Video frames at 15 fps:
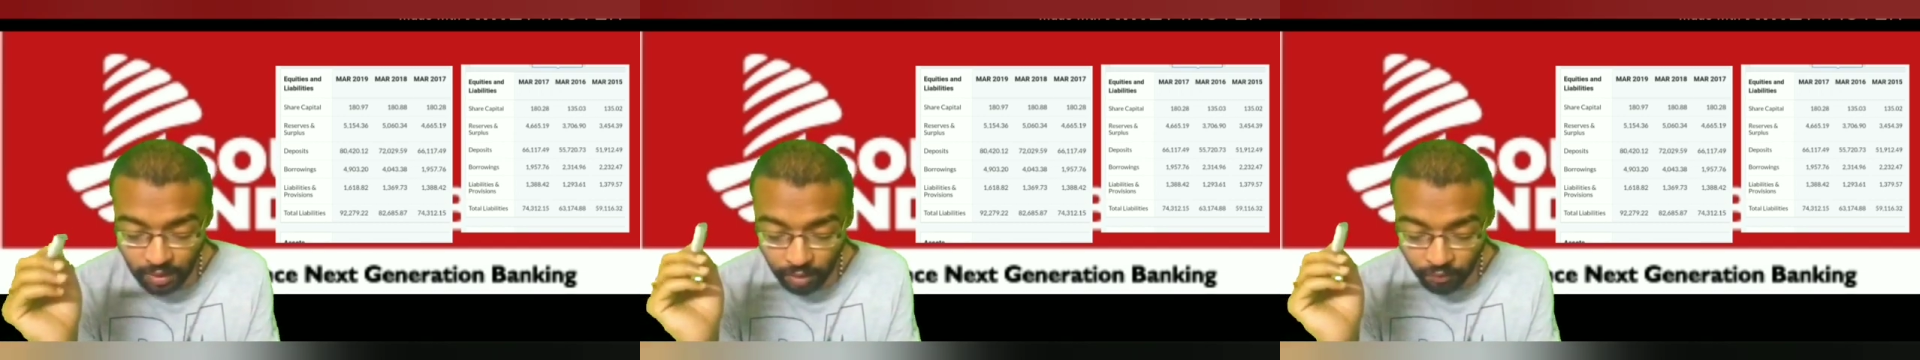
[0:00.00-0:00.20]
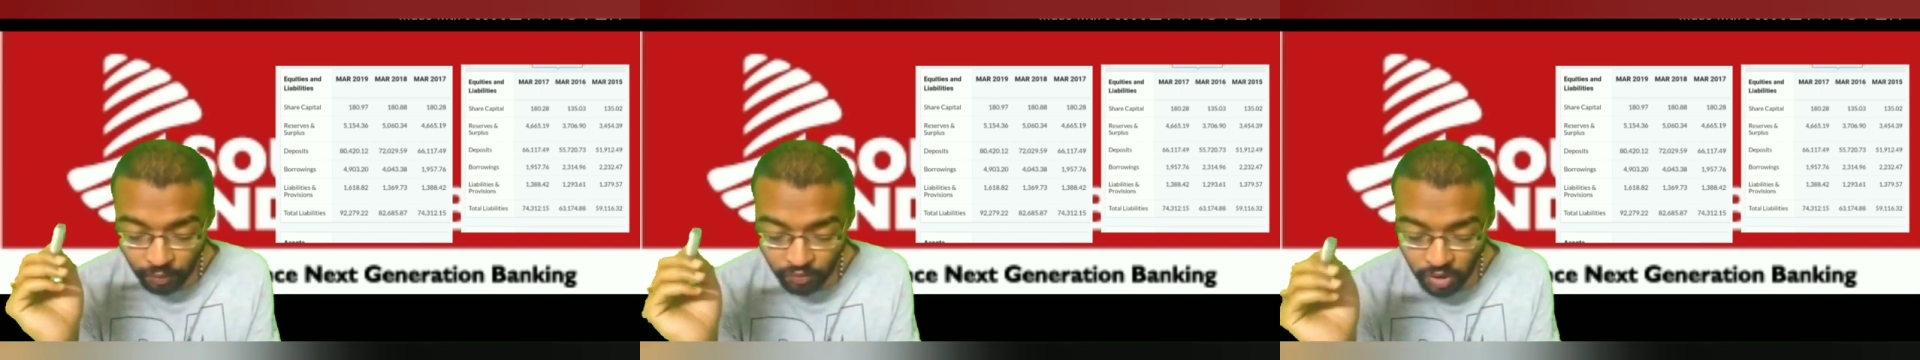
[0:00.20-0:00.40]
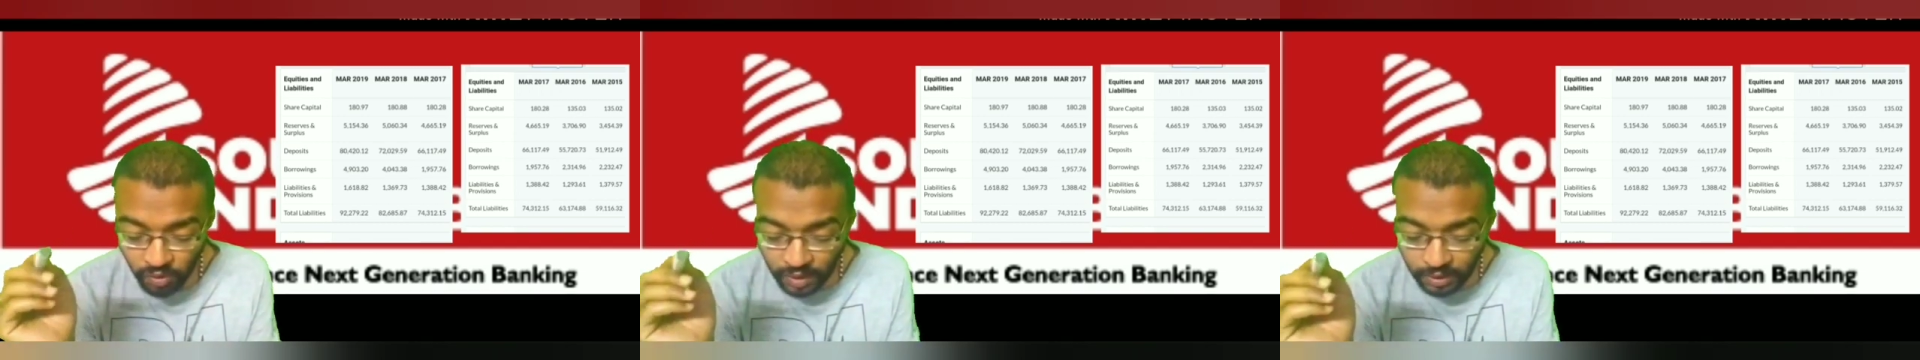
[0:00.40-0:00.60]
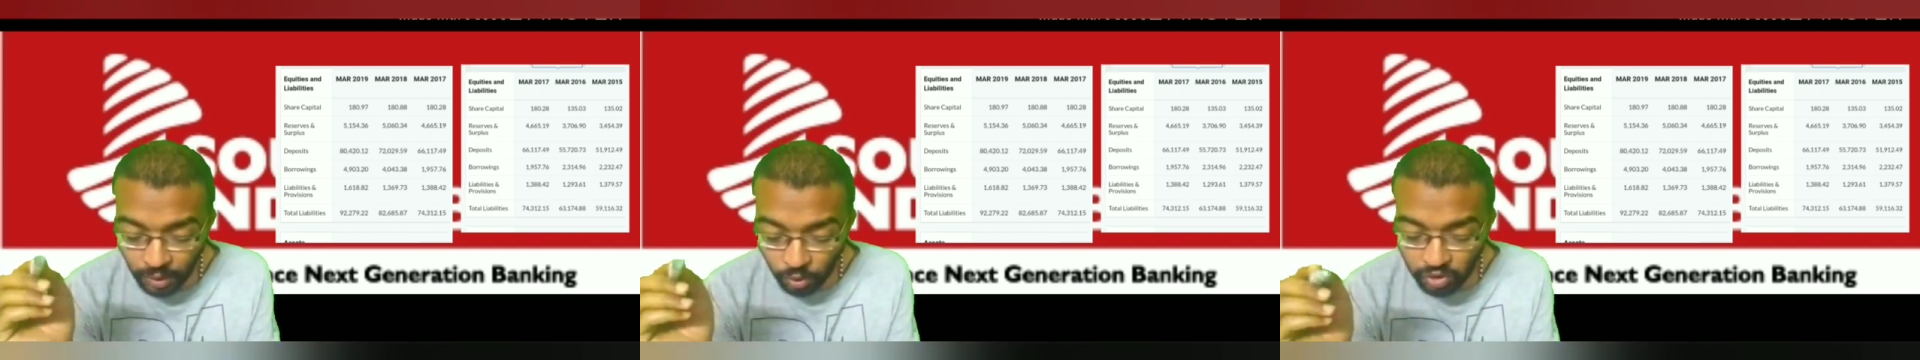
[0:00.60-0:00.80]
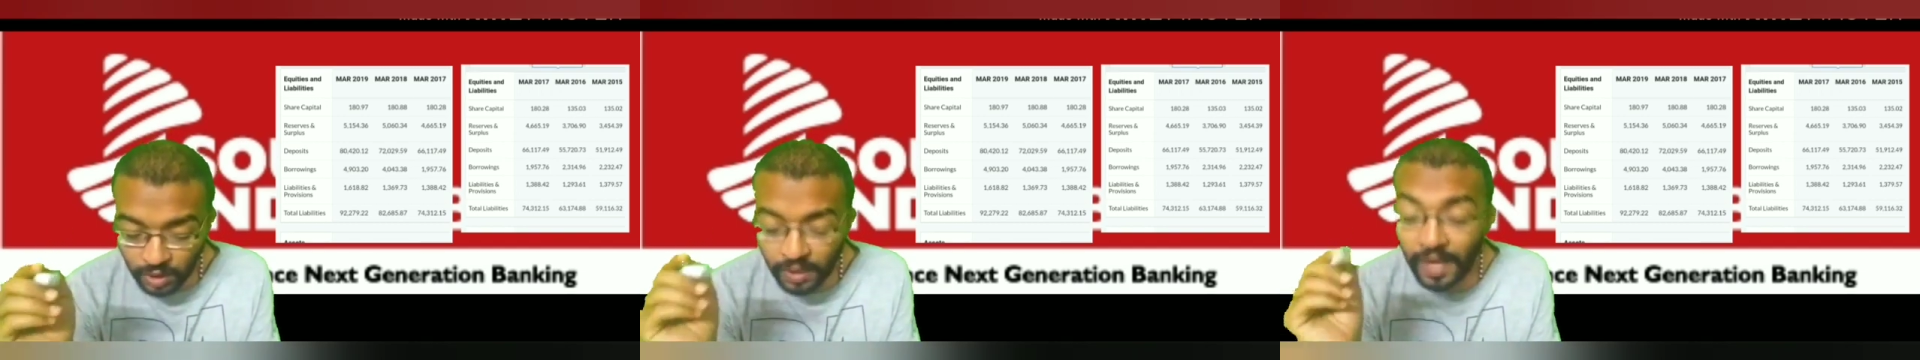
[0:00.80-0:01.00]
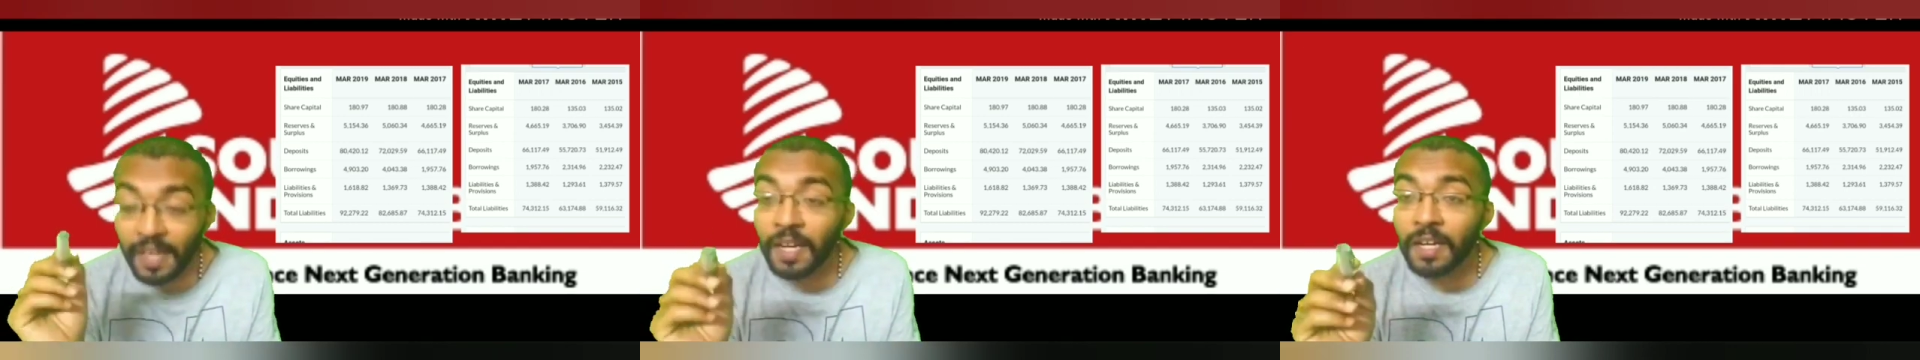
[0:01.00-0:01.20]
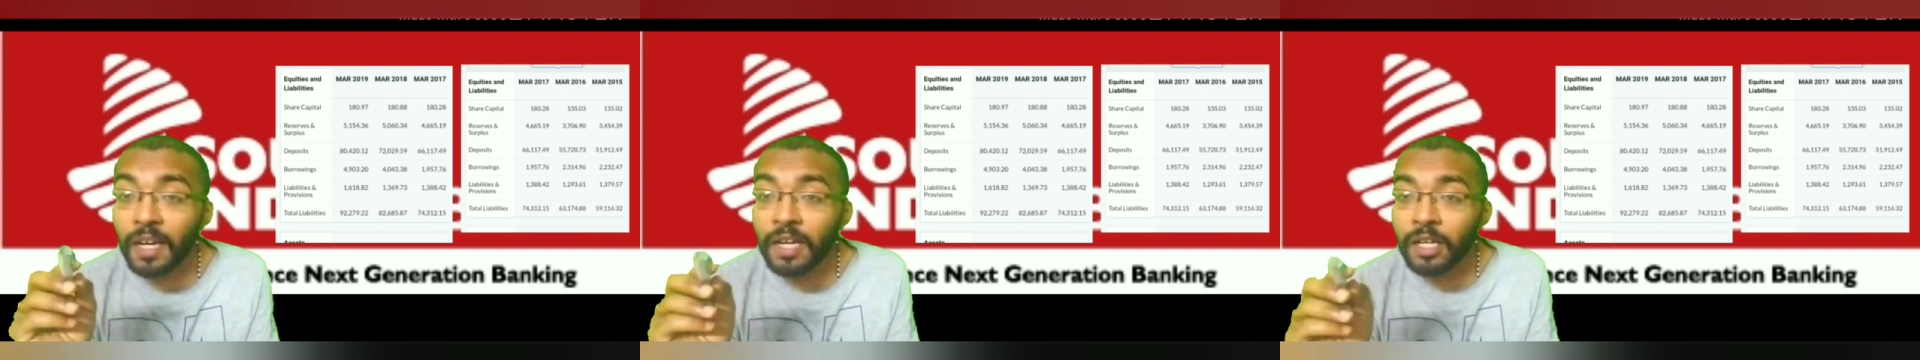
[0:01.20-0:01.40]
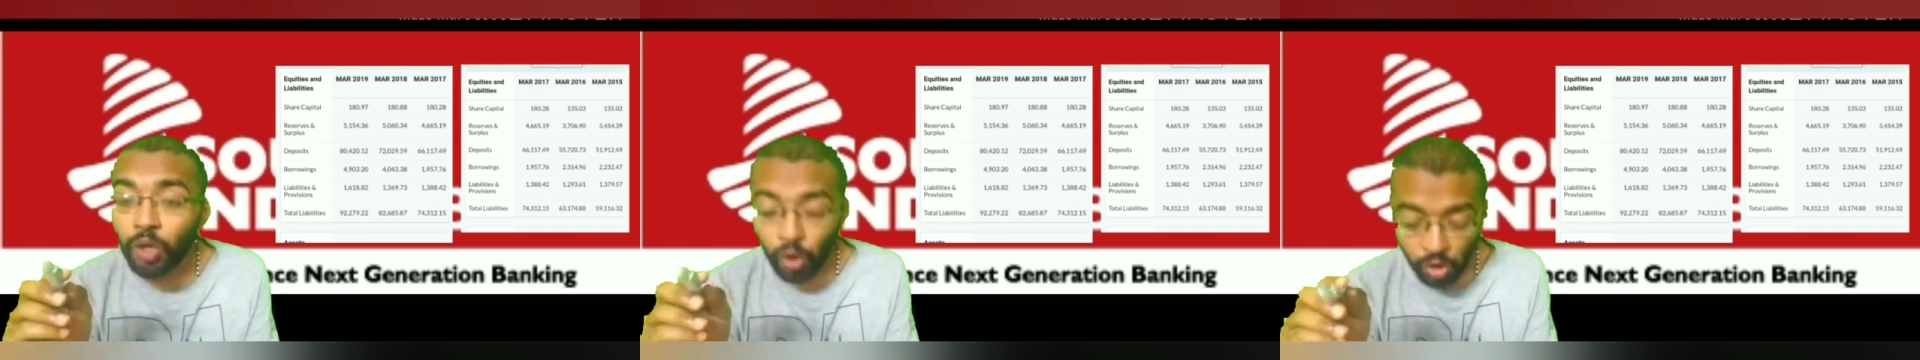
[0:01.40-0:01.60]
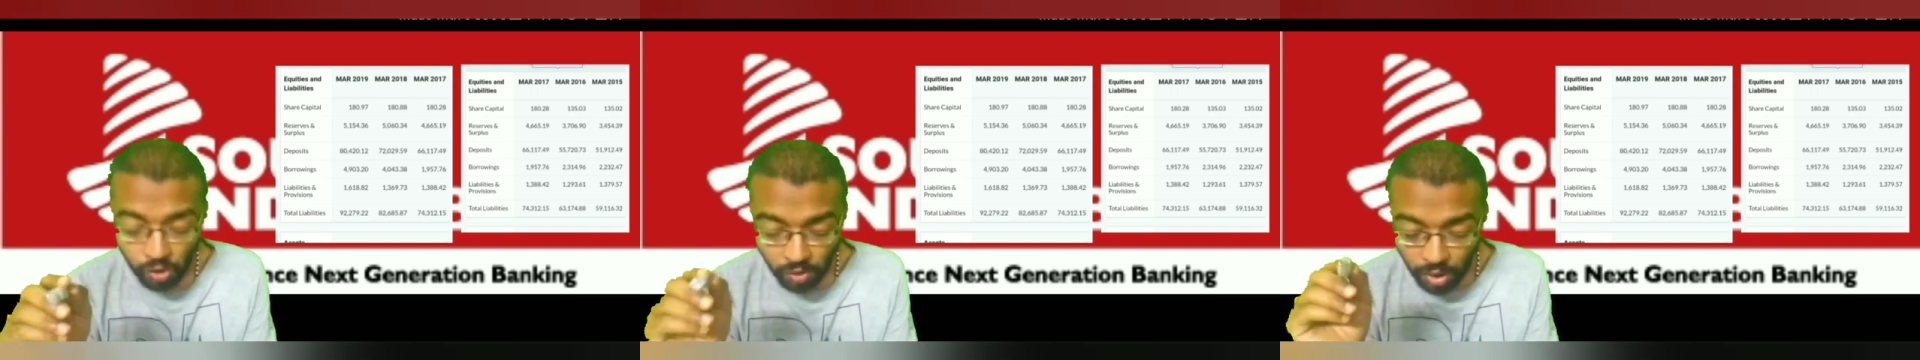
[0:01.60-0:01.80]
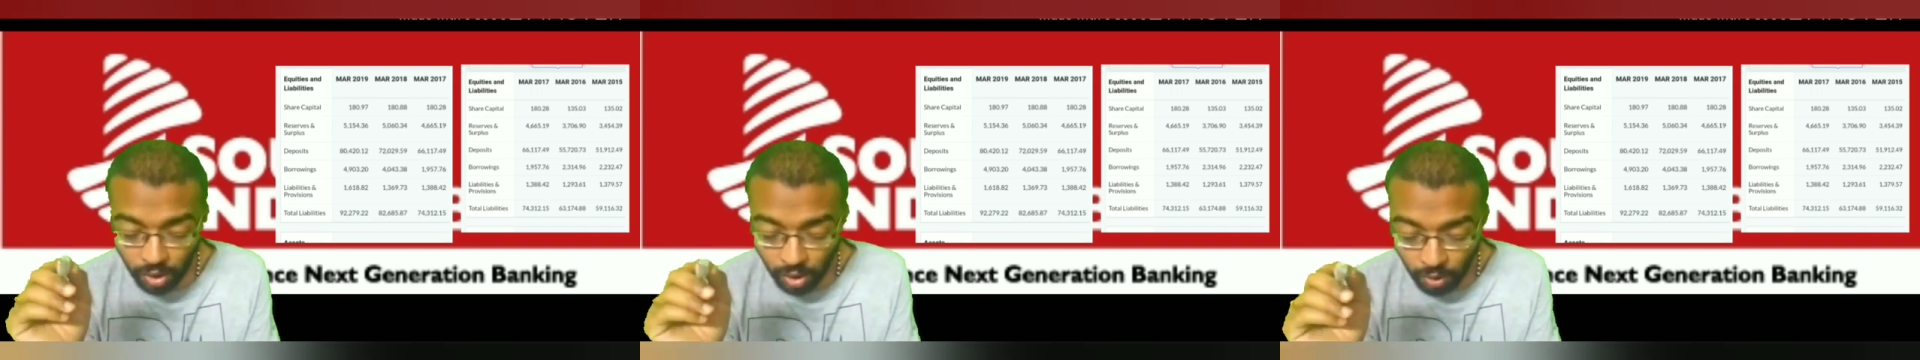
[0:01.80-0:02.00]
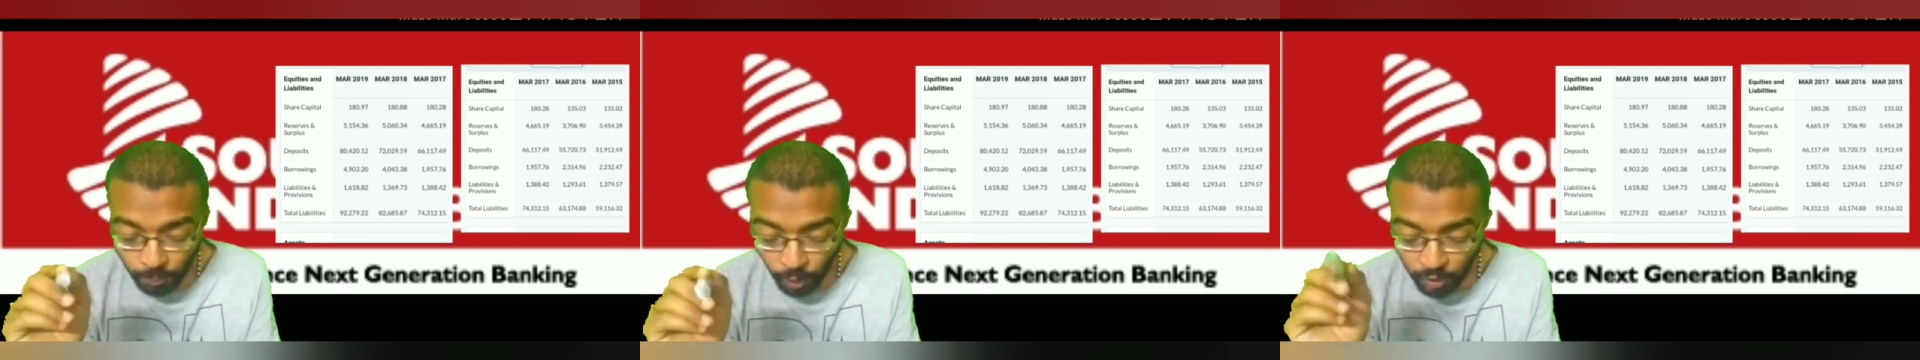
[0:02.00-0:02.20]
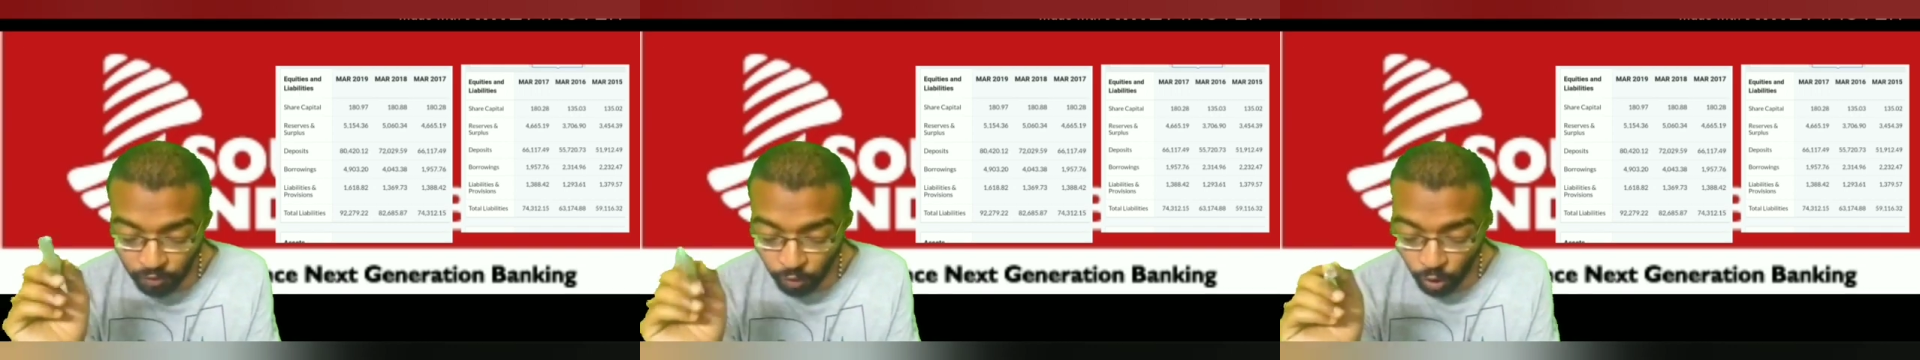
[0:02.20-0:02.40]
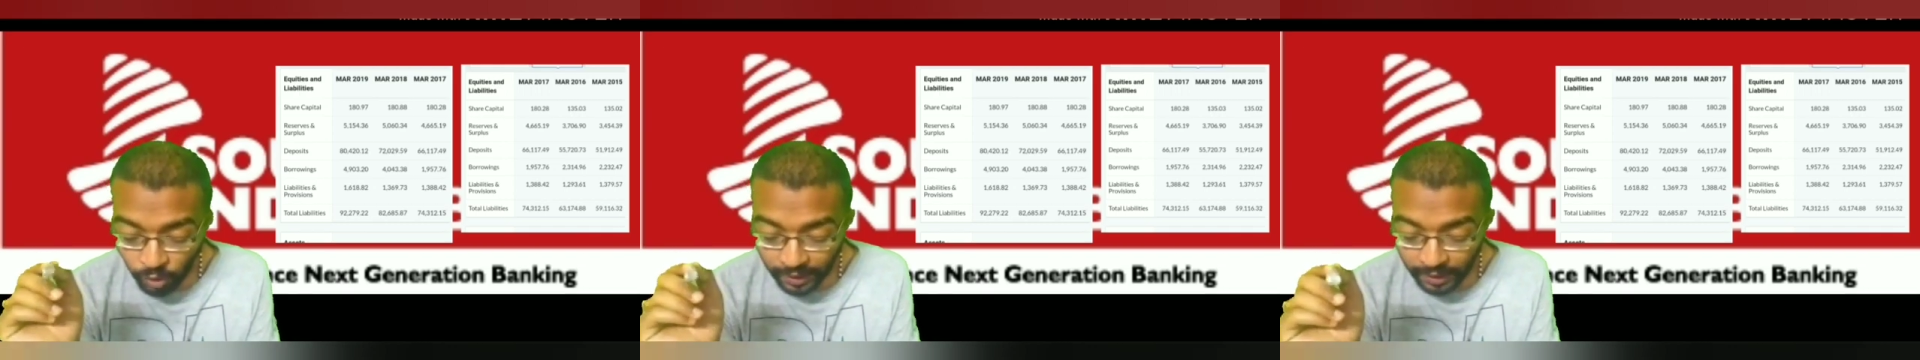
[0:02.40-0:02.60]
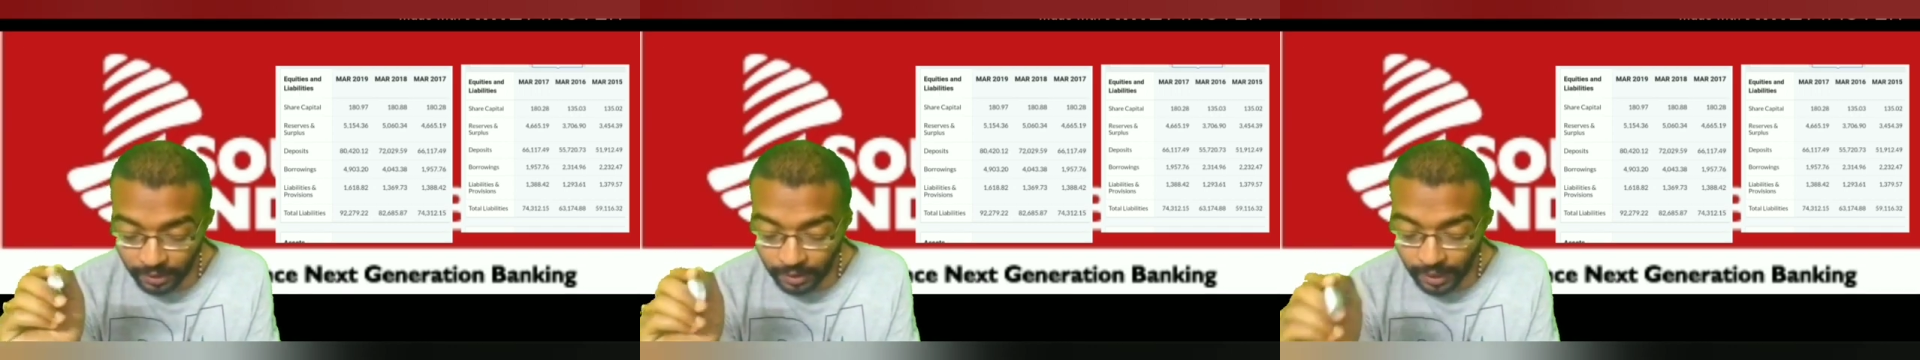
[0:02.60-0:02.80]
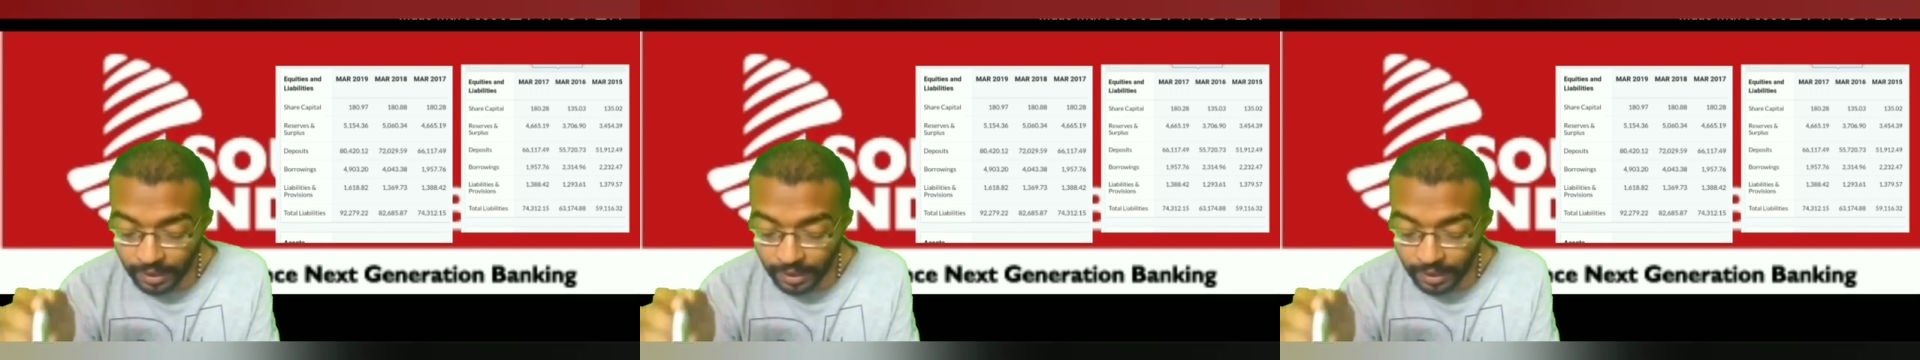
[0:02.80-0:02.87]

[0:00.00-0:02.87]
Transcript: 51,912.49,